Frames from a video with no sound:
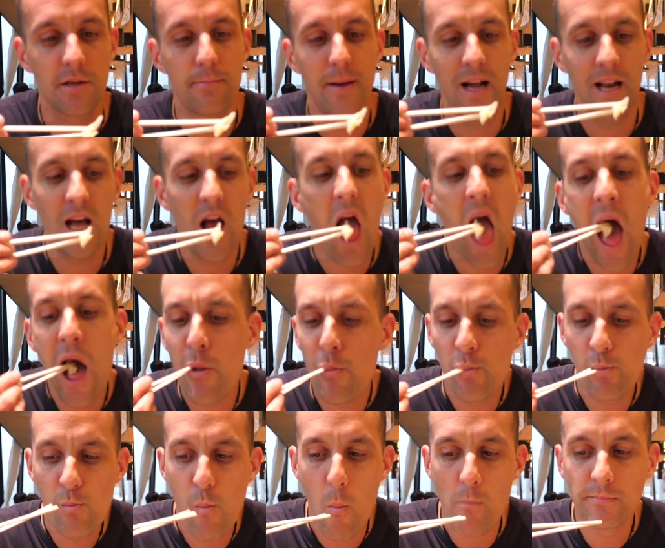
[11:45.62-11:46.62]
the palate.
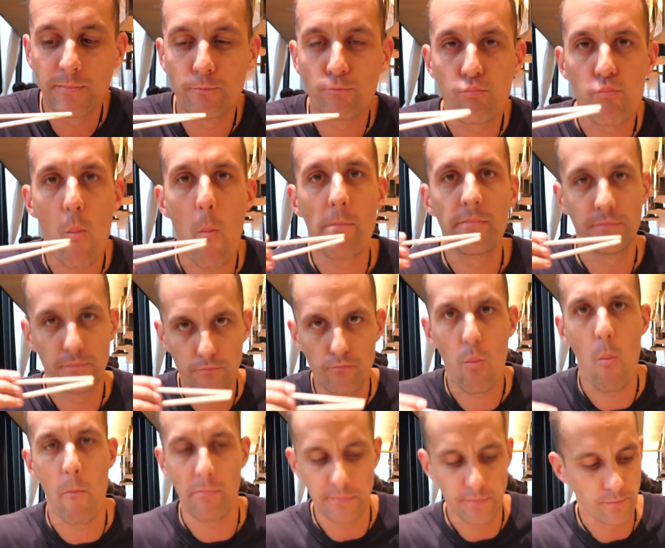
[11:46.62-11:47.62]

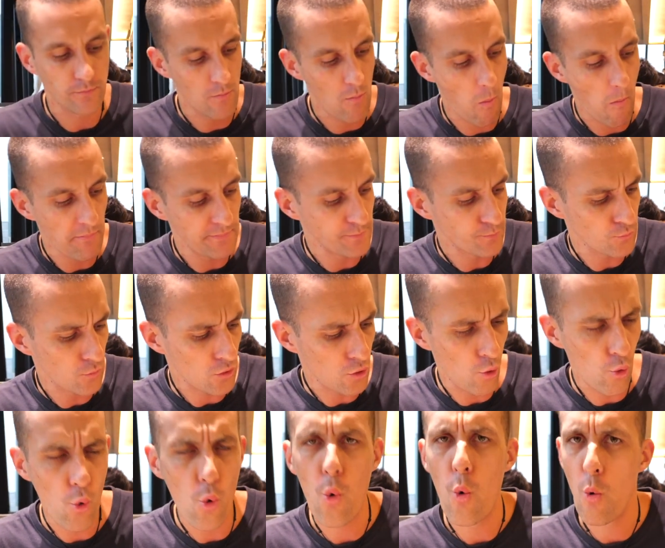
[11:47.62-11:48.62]

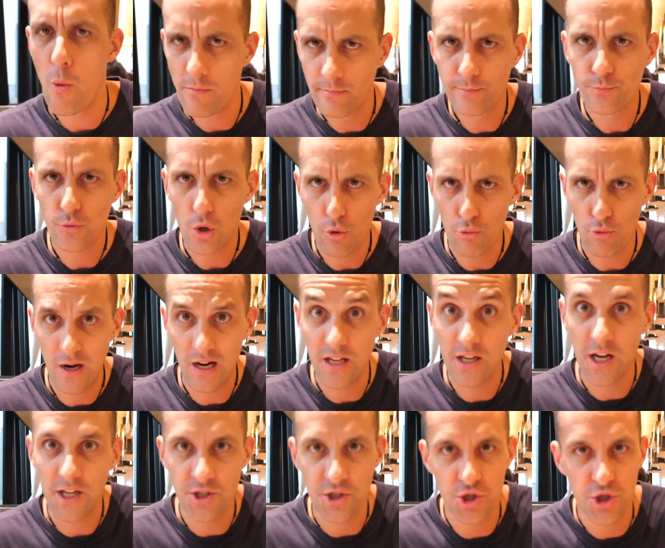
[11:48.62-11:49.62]
Ooh, really
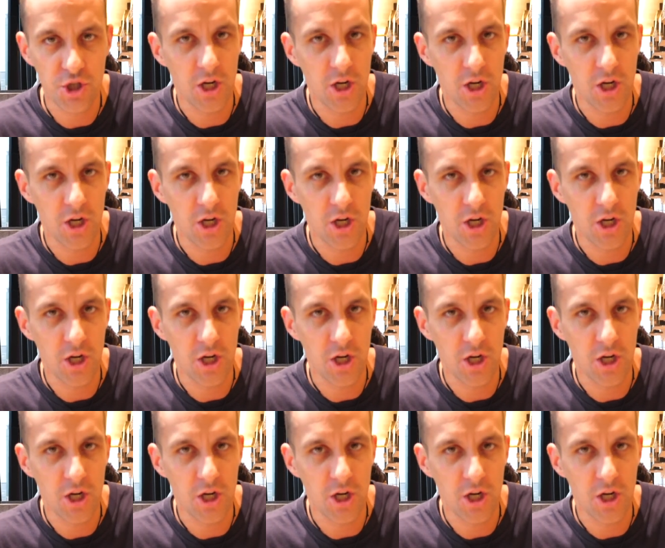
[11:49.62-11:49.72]
nice and